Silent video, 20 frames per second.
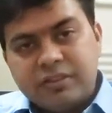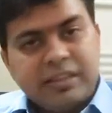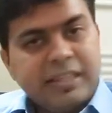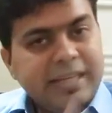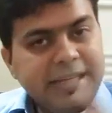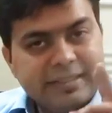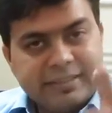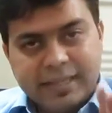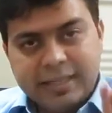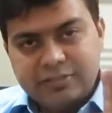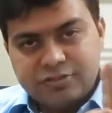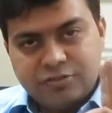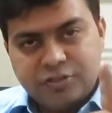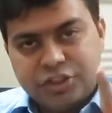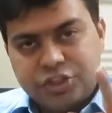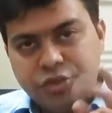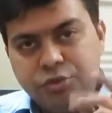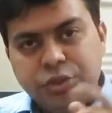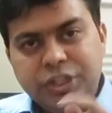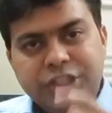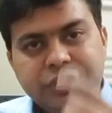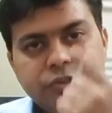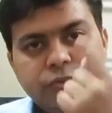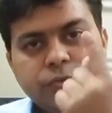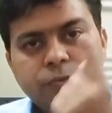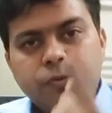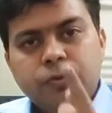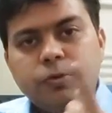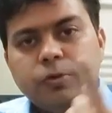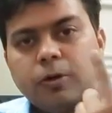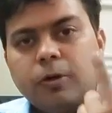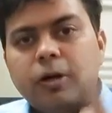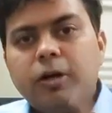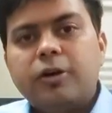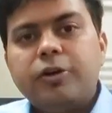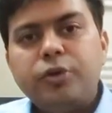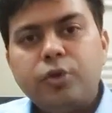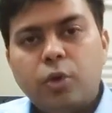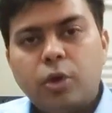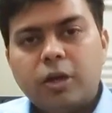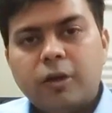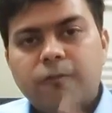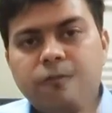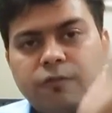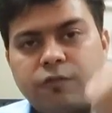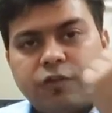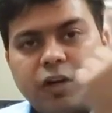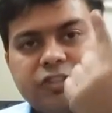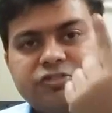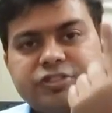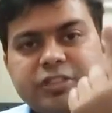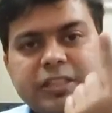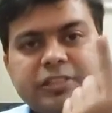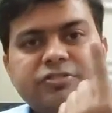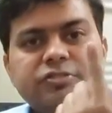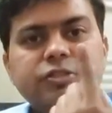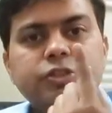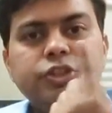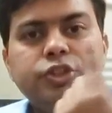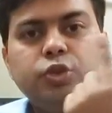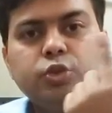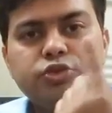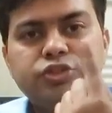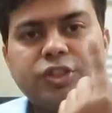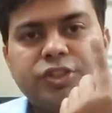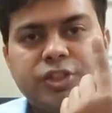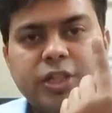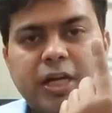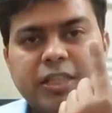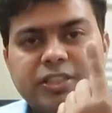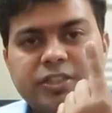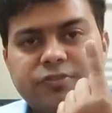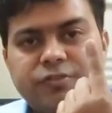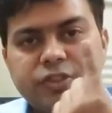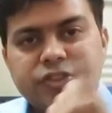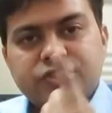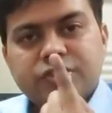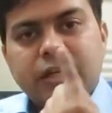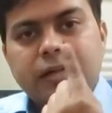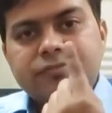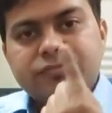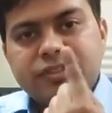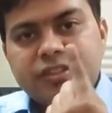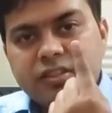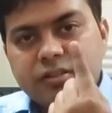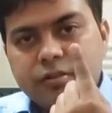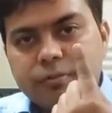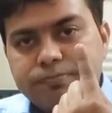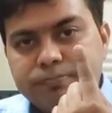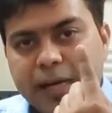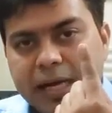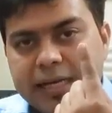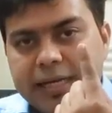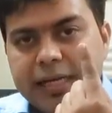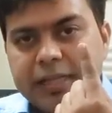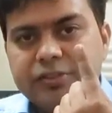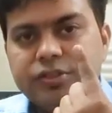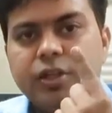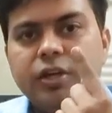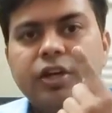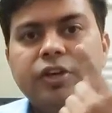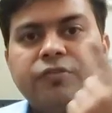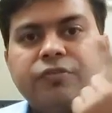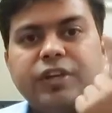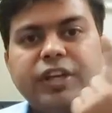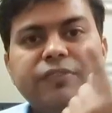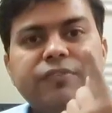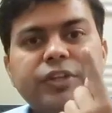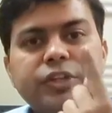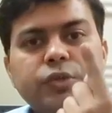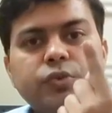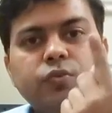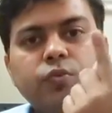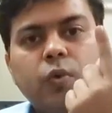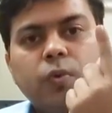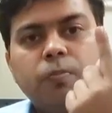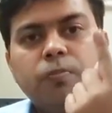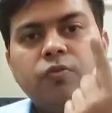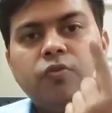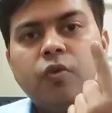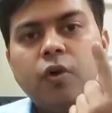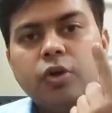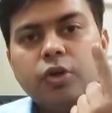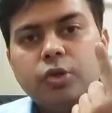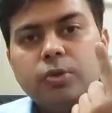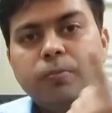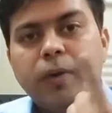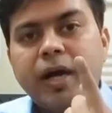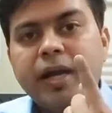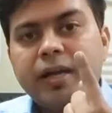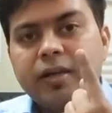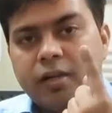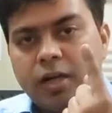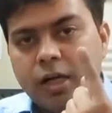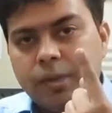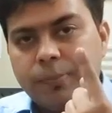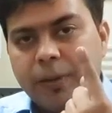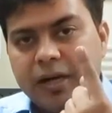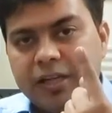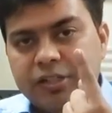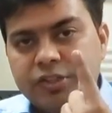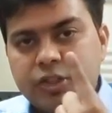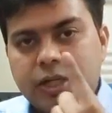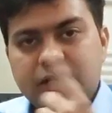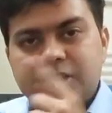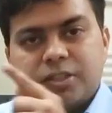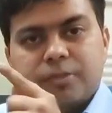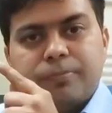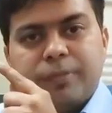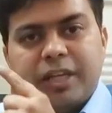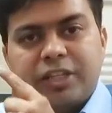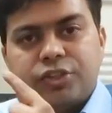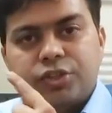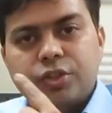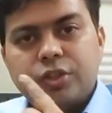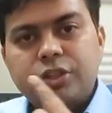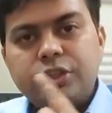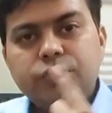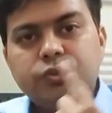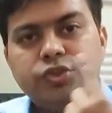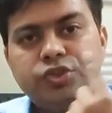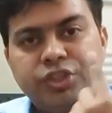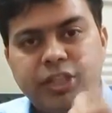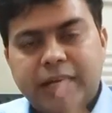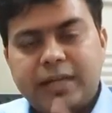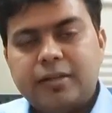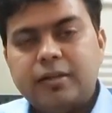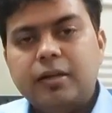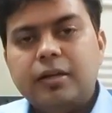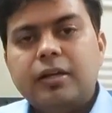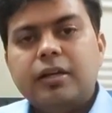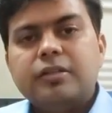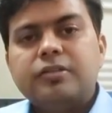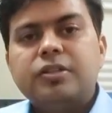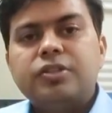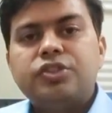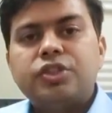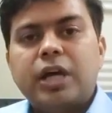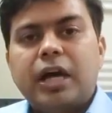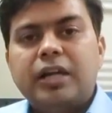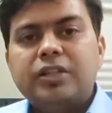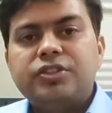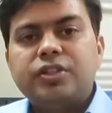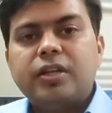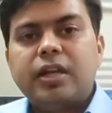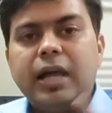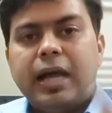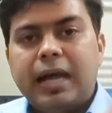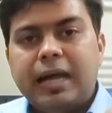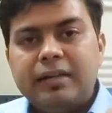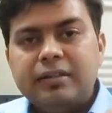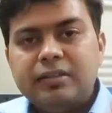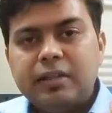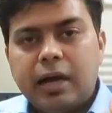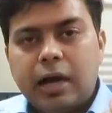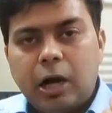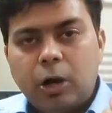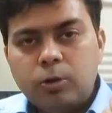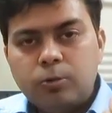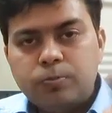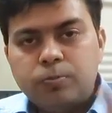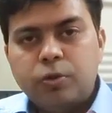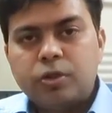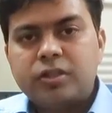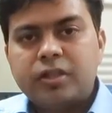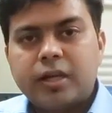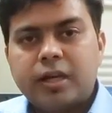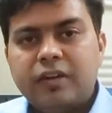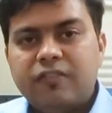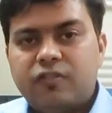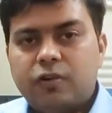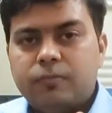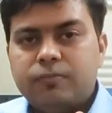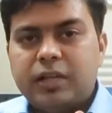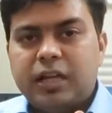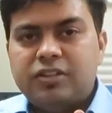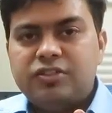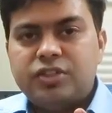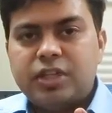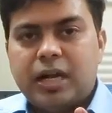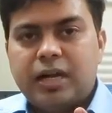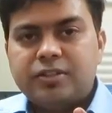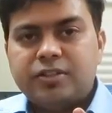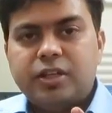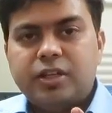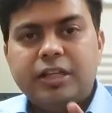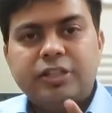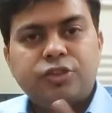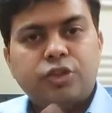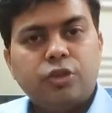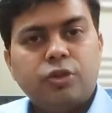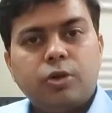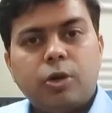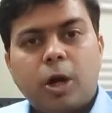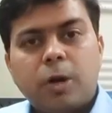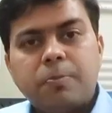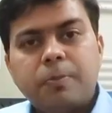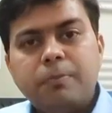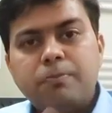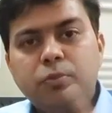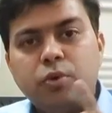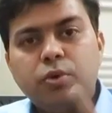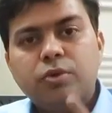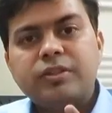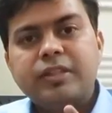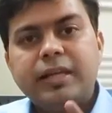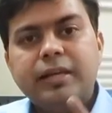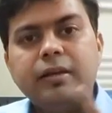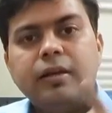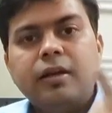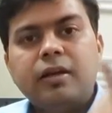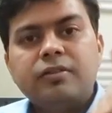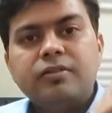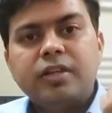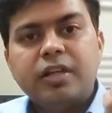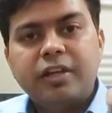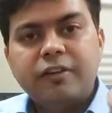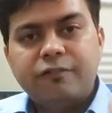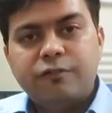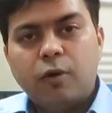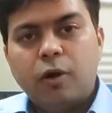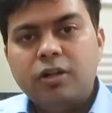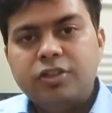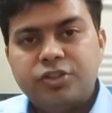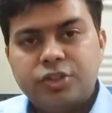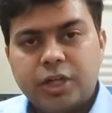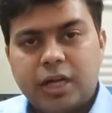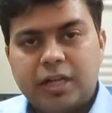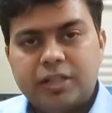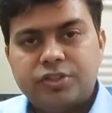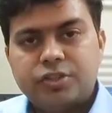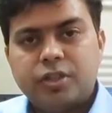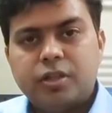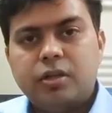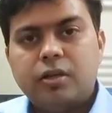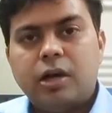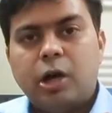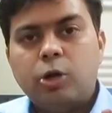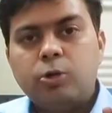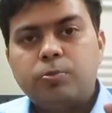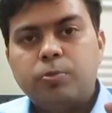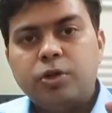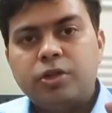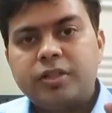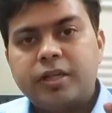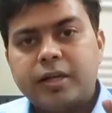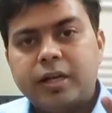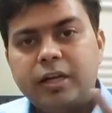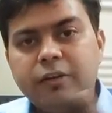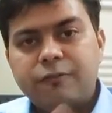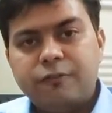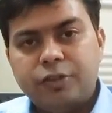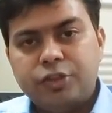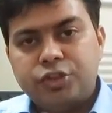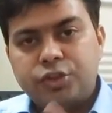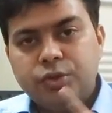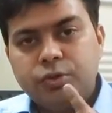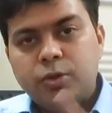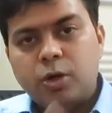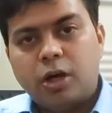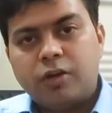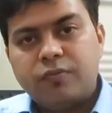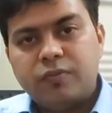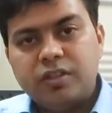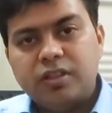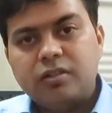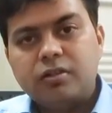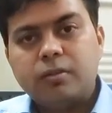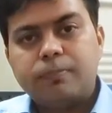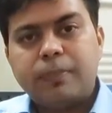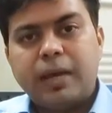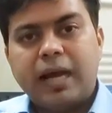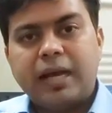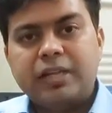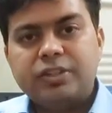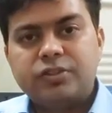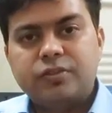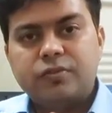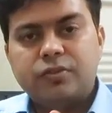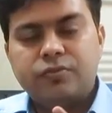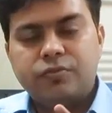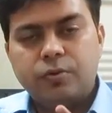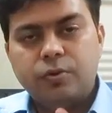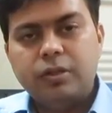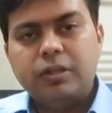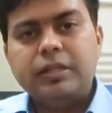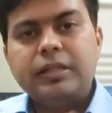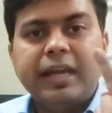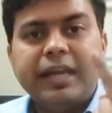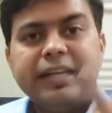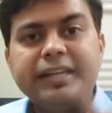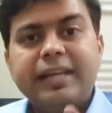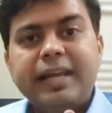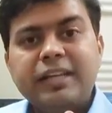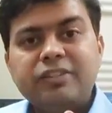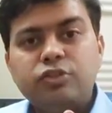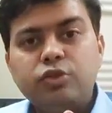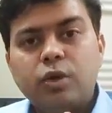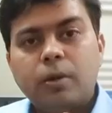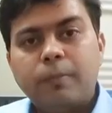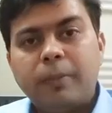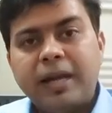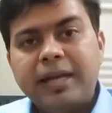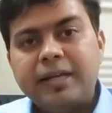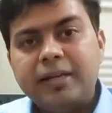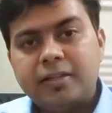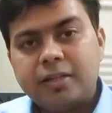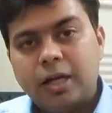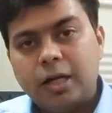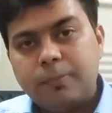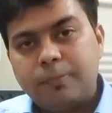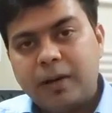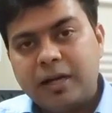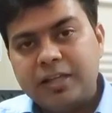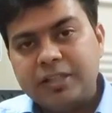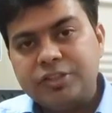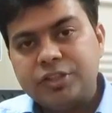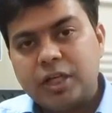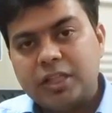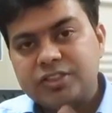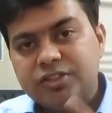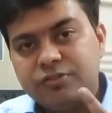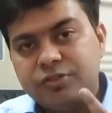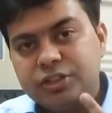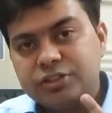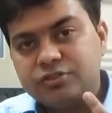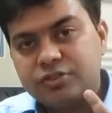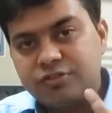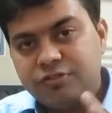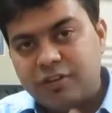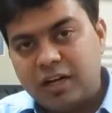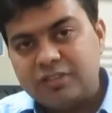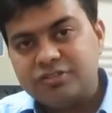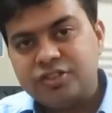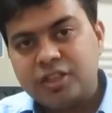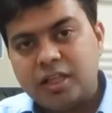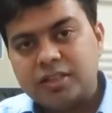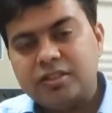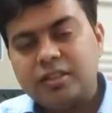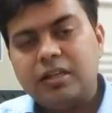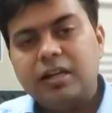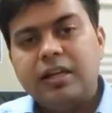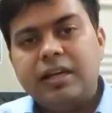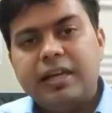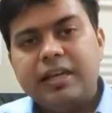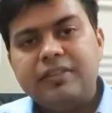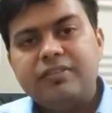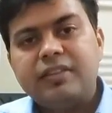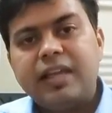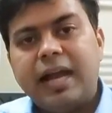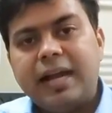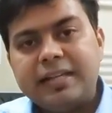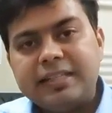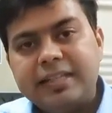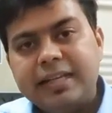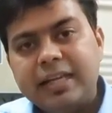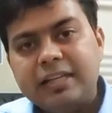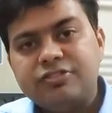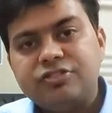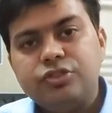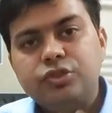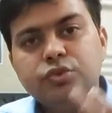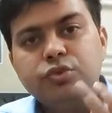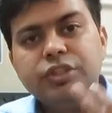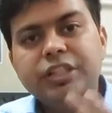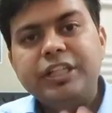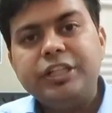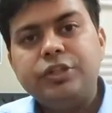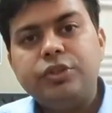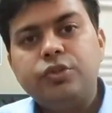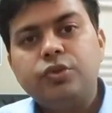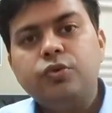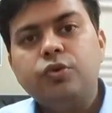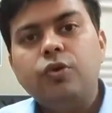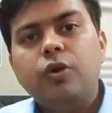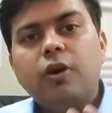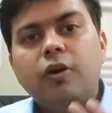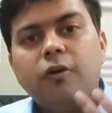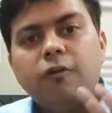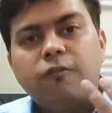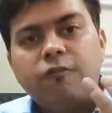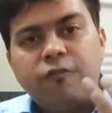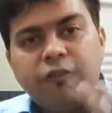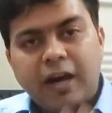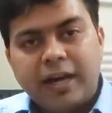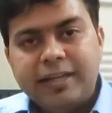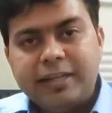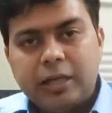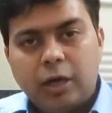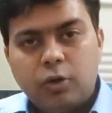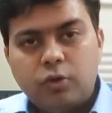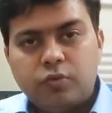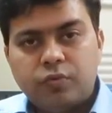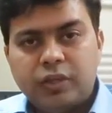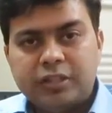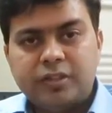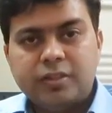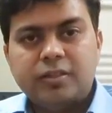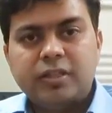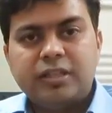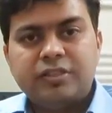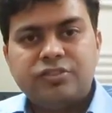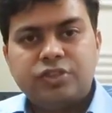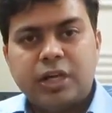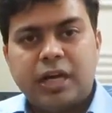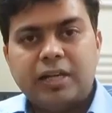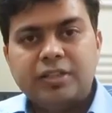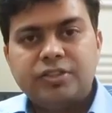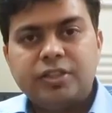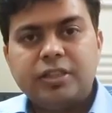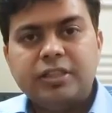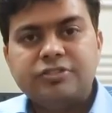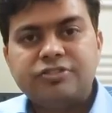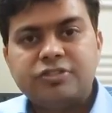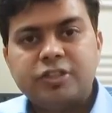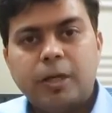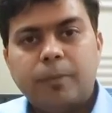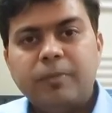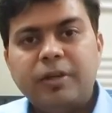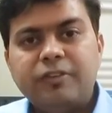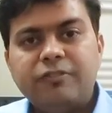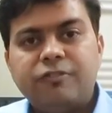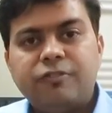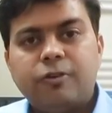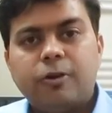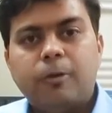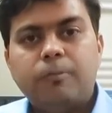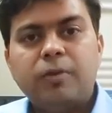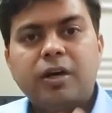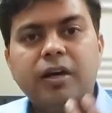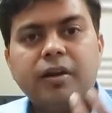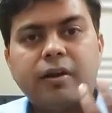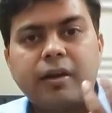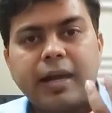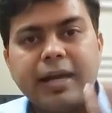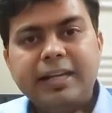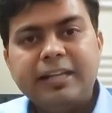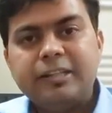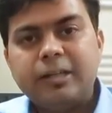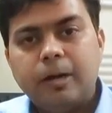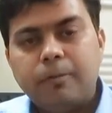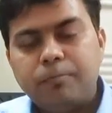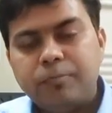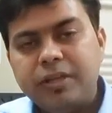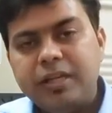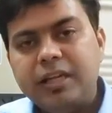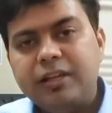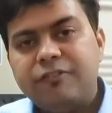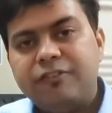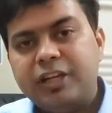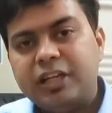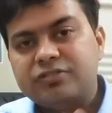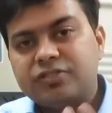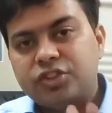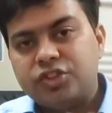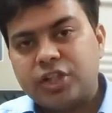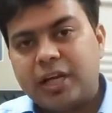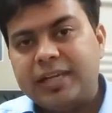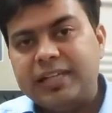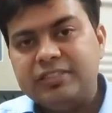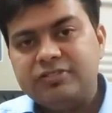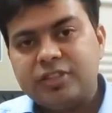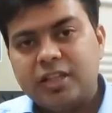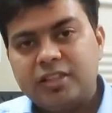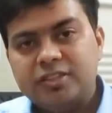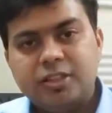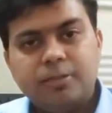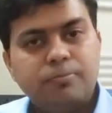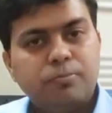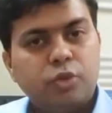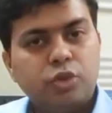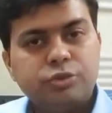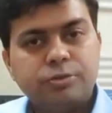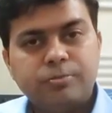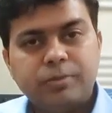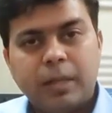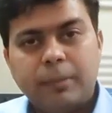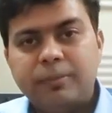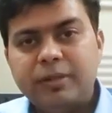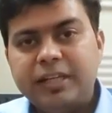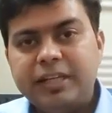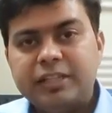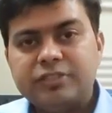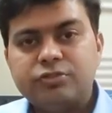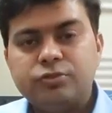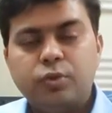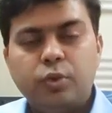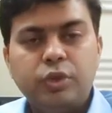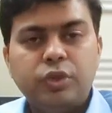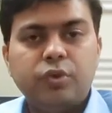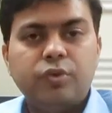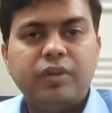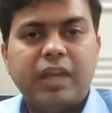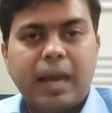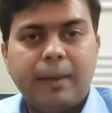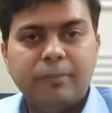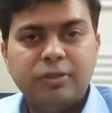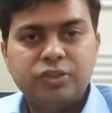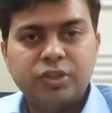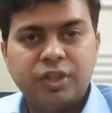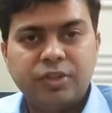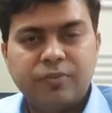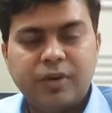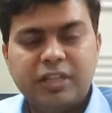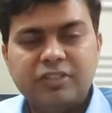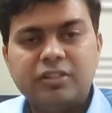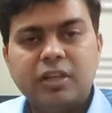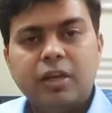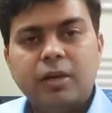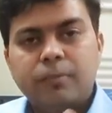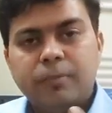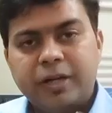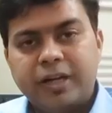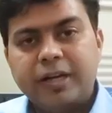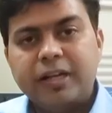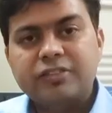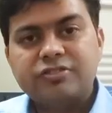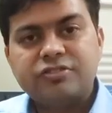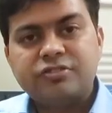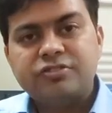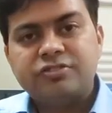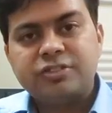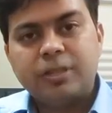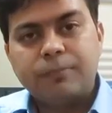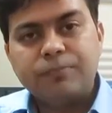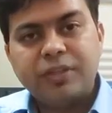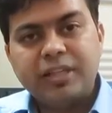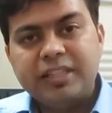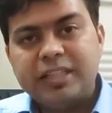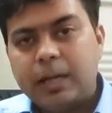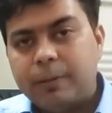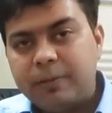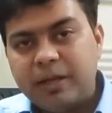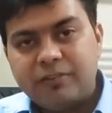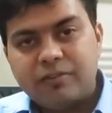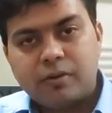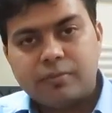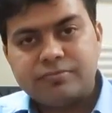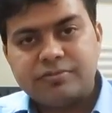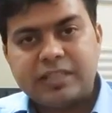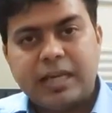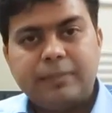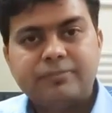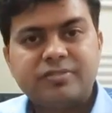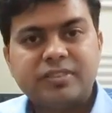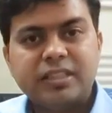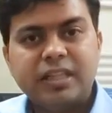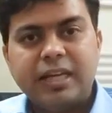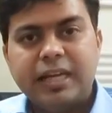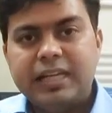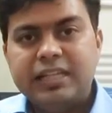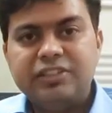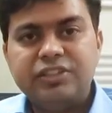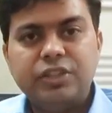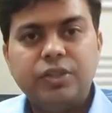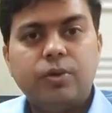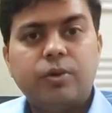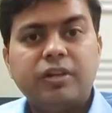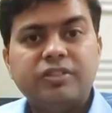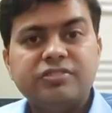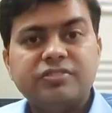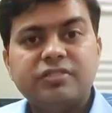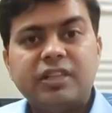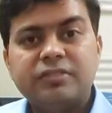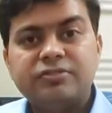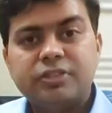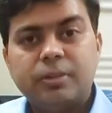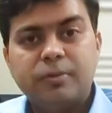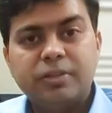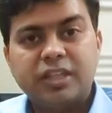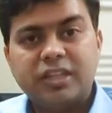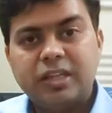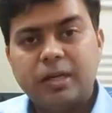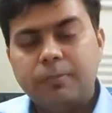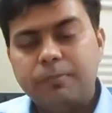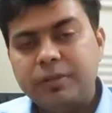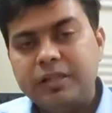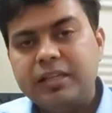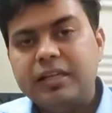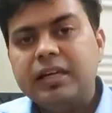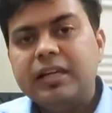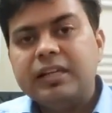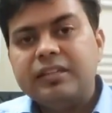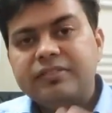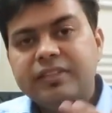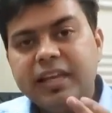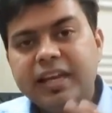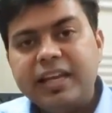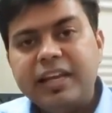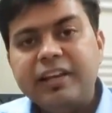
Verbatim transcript: three things which you need to uh, note. First is use the charger which come within the package. Whenever you want to buy a third party charger, make sure you check the charger and the output current from that charger. It should not be more than the default charger output current which you got within the package of the phone. In case you are buying a third party charger which is a fast charger, in that case you need to find out whether the charger is coming from a right company. If it is a Chinese charger, most probably it is going to damage your device, but it is something coming from Samsung, LG or some other company, then